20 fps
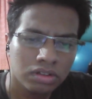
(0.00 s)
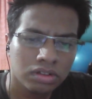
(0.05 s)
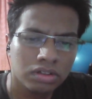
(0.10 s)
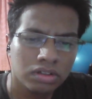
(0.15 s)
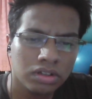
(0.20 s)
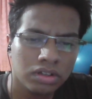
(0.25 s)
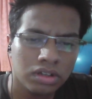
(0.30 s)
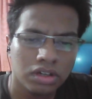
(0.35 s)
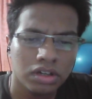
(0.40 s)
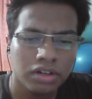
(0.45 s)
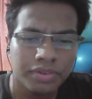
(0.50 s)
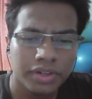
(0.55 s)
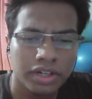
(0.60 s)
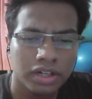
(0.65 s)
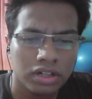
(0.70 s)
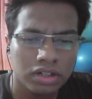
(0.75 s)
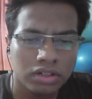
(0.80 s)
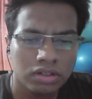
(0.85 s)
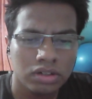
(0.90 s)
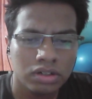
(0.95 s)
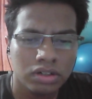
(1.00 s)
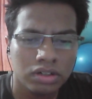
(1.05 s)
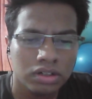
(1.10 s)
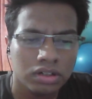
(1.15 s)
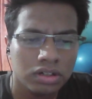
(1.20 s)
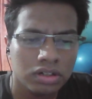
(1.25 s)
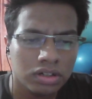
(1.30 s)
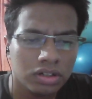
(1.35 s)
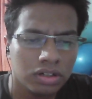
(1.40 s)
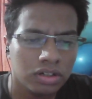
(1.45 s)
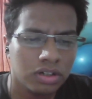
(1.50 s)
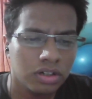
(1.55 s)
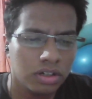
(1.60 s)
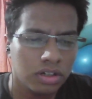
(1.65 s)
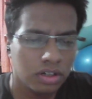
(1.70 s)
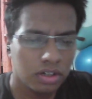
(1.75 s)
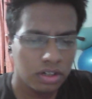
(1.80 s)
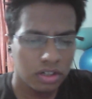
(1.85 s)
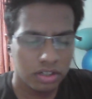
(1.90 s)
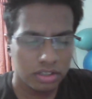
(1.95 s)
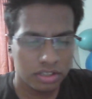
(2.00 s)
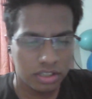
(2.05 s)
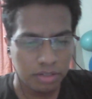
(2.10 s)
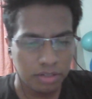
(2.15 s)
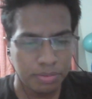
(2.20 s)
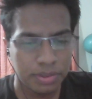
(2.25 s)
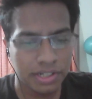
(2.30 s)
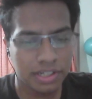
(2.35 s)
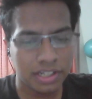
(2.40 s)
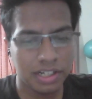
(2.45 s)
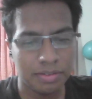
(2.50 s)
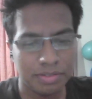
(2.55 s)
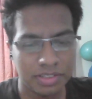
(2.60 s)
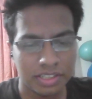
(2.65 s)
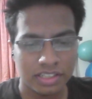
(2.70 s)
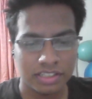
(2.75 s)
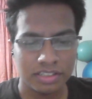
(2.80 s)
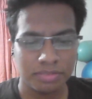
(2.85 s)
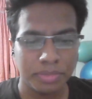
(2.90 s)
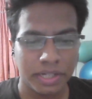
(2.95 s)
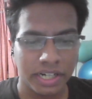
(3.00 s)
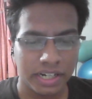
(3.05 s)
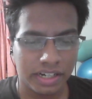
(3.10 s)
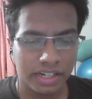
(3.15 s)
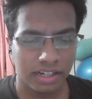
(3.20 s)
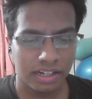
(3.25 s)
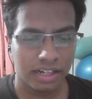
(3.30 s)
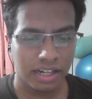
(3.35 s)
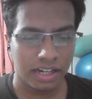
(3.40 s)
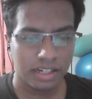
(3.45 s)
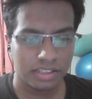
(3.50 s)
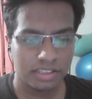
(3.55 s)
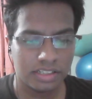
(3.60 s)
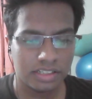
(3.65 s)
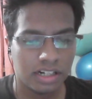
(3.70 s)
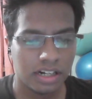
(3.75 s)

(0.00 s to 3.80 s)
Here we go. The apocalypse is beginning, lads.